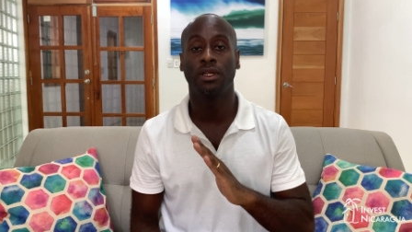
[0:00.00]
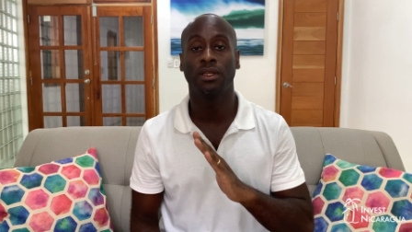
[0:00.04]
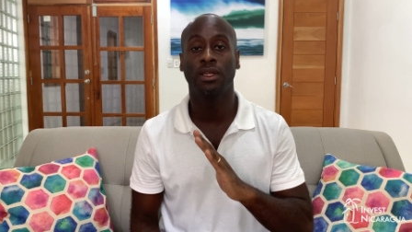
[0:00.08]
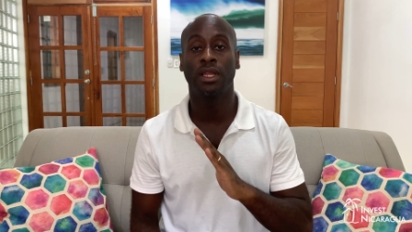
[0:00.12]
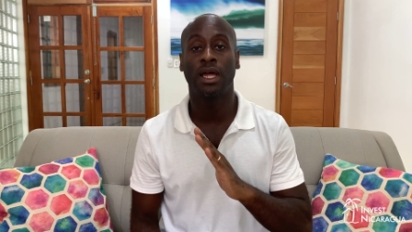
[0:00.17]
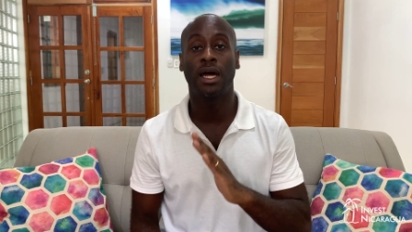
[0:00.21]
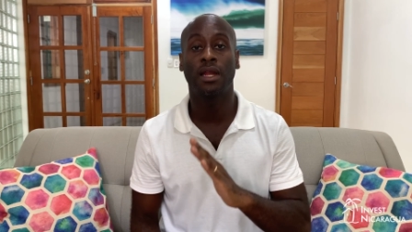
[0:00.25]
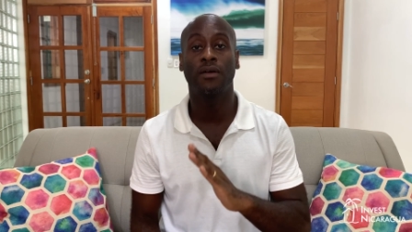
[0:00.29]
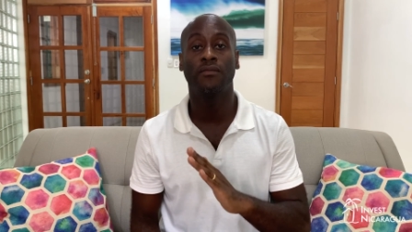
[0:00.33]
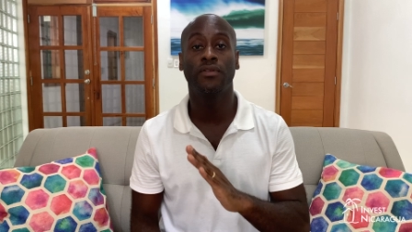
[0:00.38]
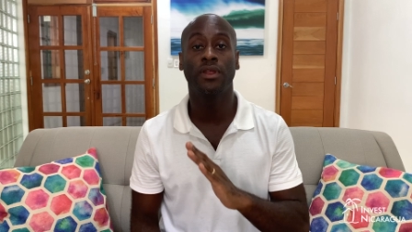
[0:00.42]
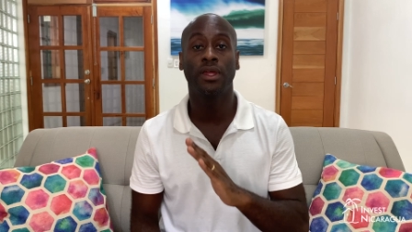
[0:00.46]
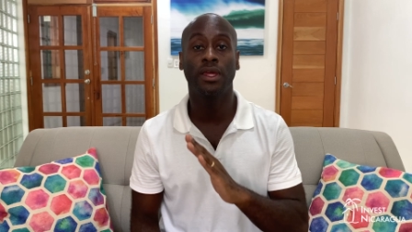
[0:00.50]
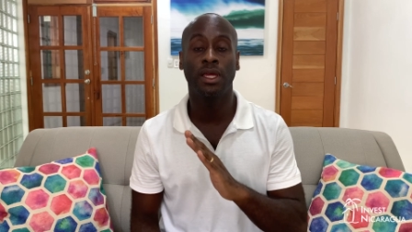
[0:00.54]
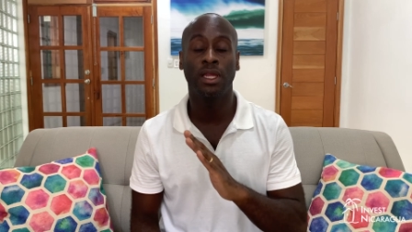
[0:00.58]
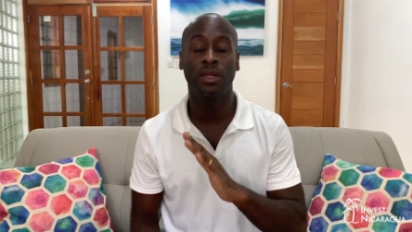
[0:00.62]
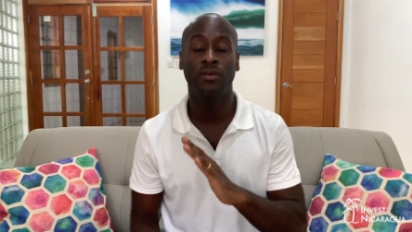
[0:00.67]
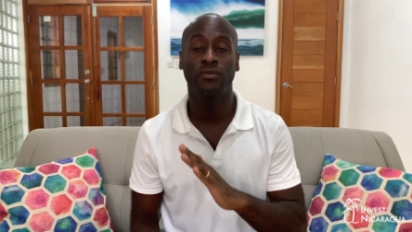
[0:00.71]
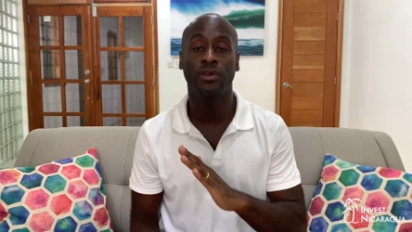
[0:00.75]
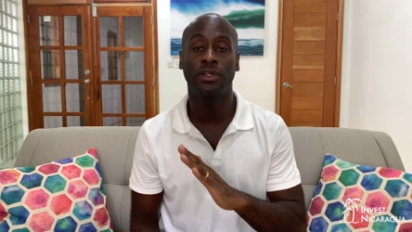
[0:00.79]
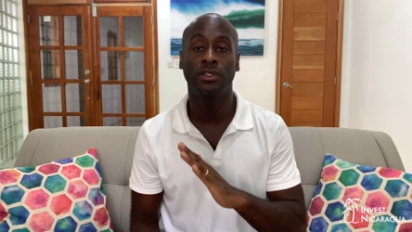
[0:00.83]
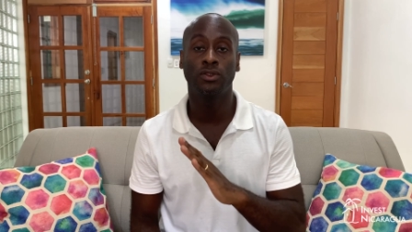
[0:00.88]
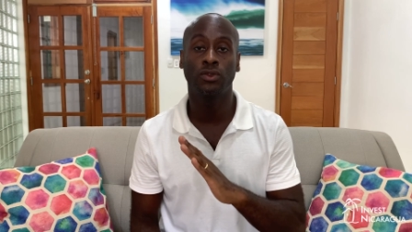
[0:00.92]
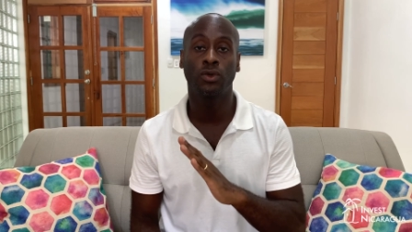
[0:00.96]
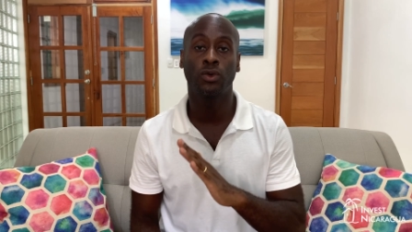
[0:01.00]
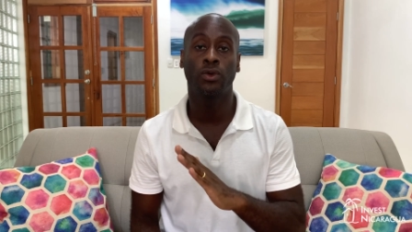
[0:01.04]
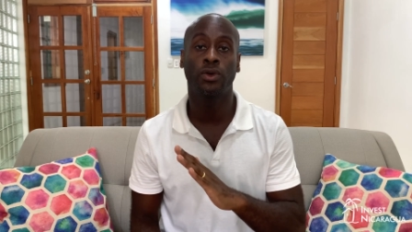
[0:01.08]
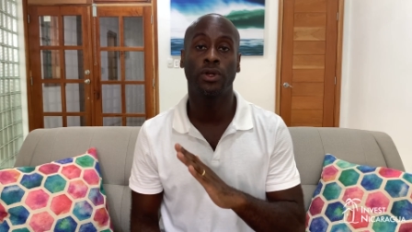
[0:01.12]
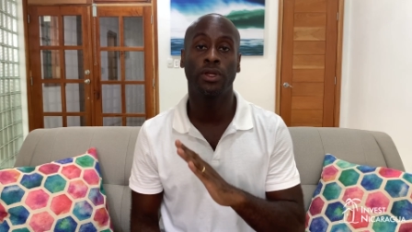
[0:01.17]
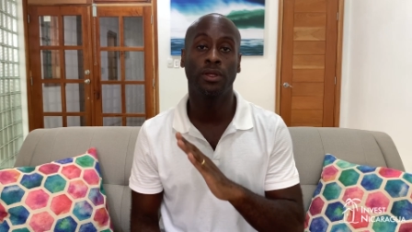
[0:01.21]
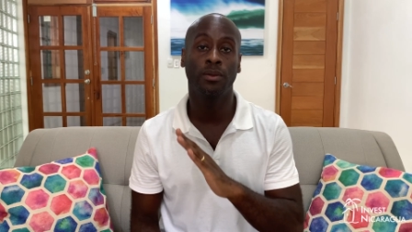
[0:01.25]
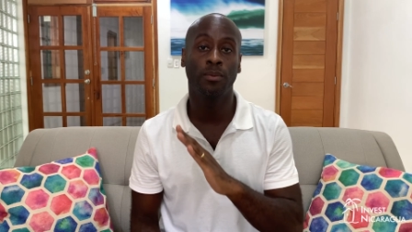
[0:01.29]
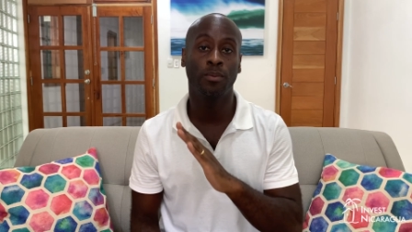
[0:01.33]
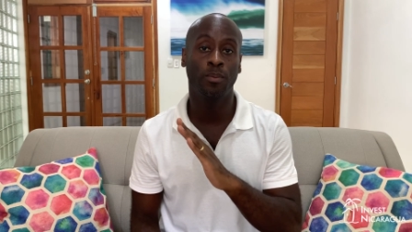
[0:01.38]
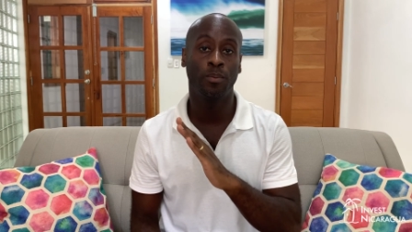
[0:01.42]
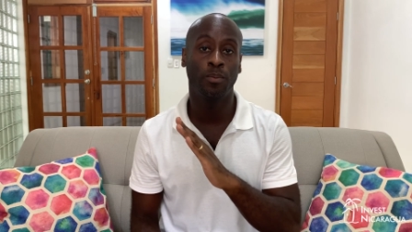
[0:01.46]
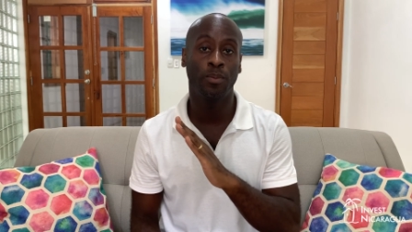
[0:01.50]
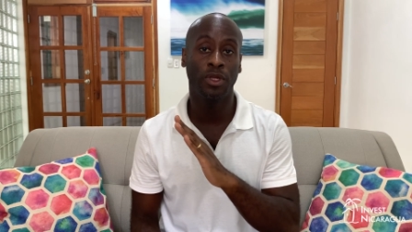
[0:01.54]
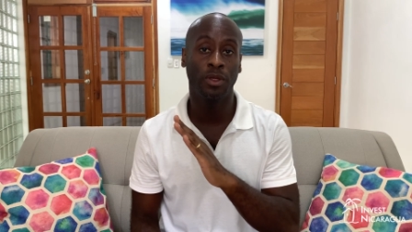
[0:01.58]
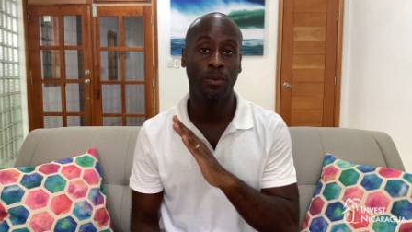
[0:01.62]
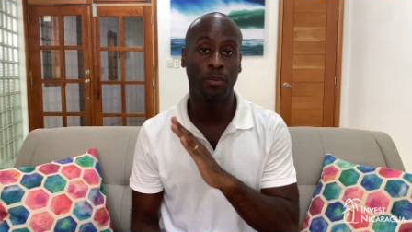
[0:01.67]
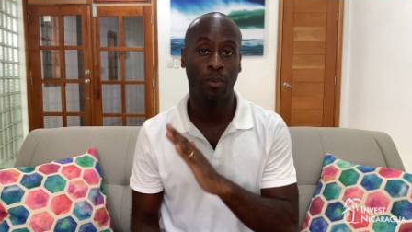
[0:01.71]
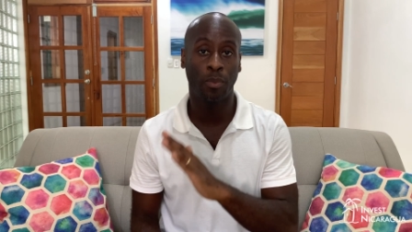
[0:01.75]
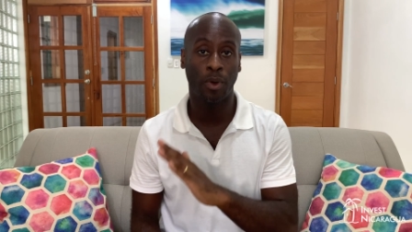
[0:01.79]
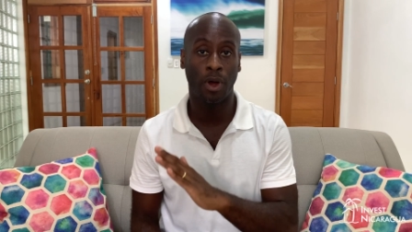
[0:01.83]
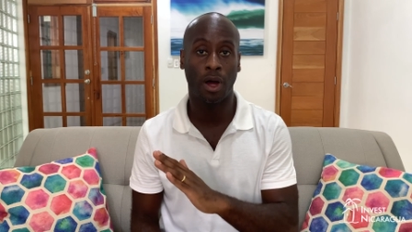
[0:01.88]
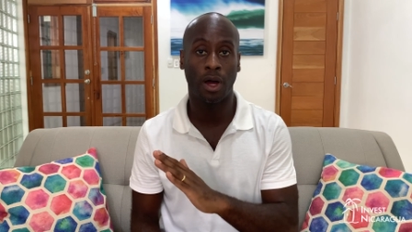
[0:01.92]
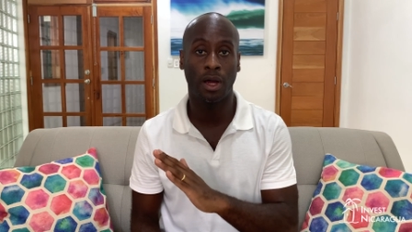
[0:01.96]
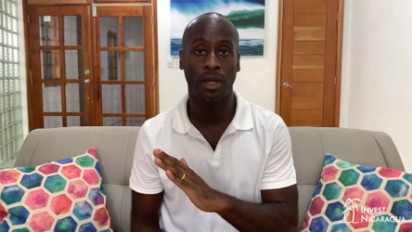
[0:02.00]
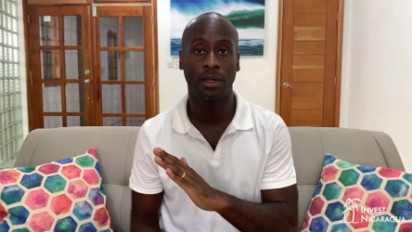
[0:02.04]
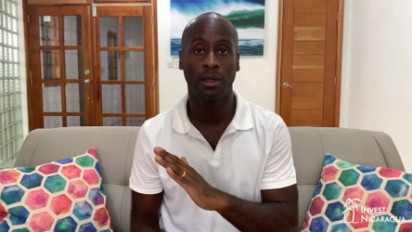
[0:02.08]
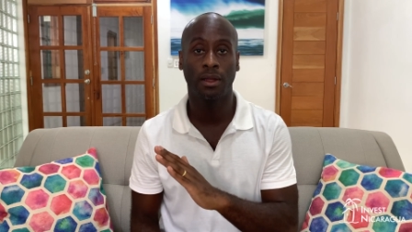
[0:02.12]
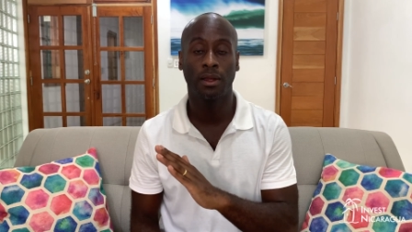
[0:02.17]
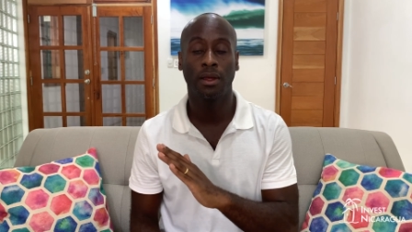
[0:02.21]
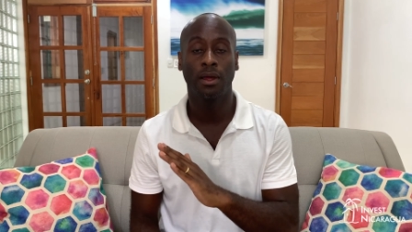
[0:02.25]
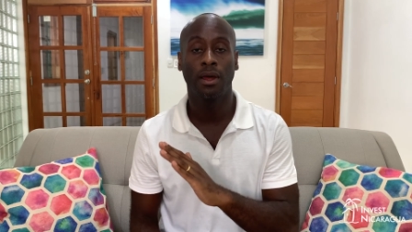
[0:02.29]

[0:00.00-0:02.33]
lot of the inventory be bought.